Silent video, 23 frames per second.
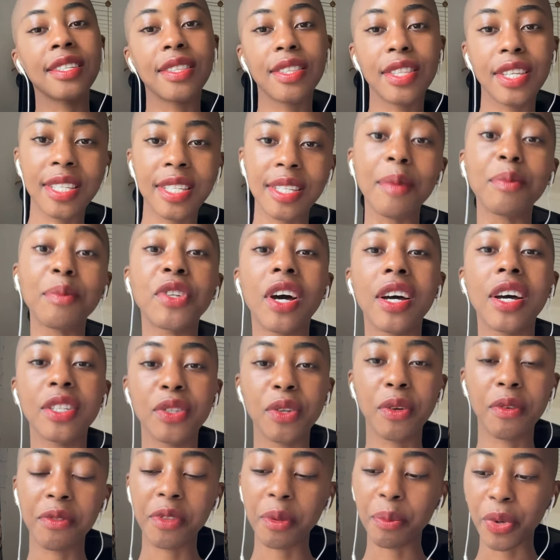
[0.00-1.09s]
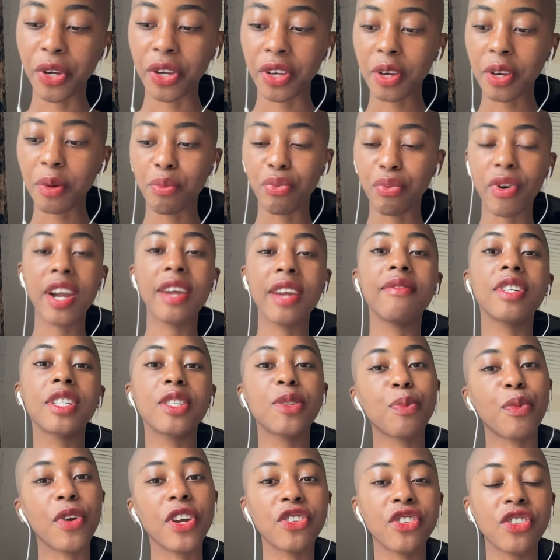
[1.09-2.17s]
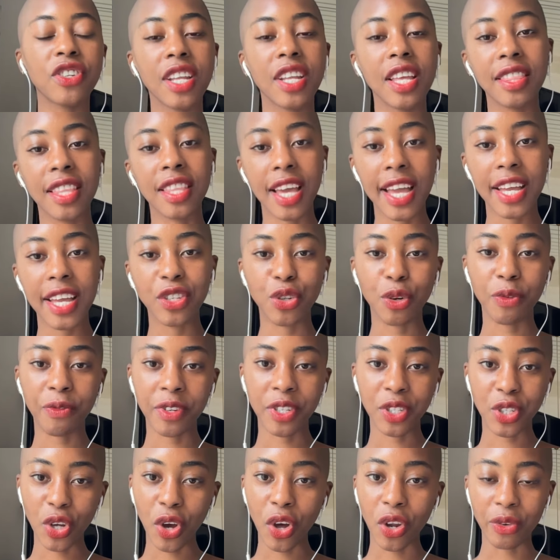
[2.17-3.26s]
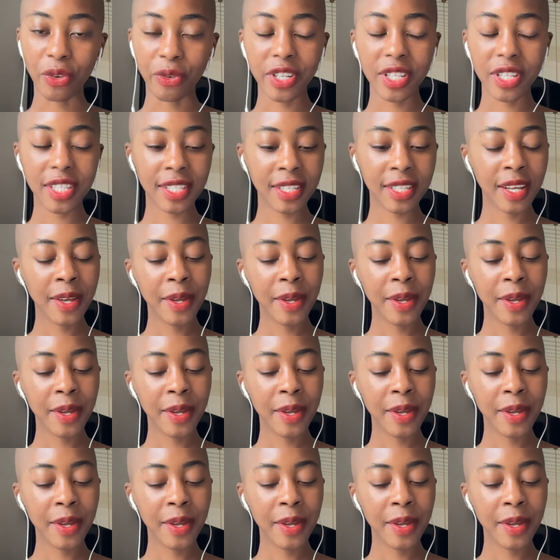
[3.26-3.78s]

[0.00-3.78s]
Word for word: the subtitle of the book, Brave Expression in the Age of Intolerance.